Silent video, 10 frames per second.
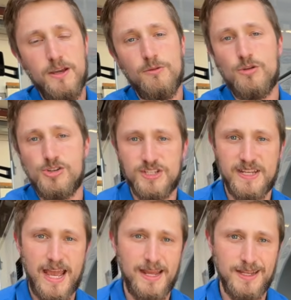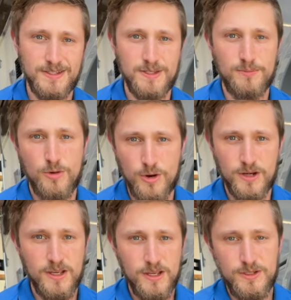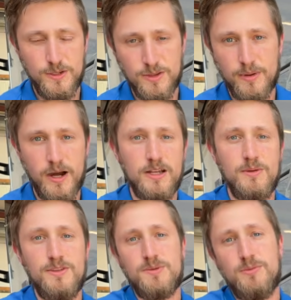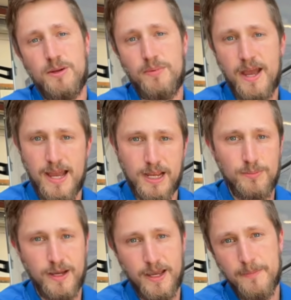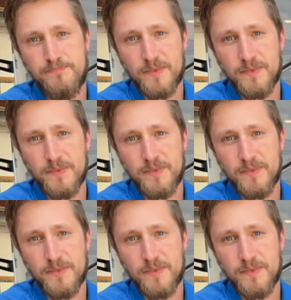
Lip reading: We're just adding support to the bottom of the spring pack by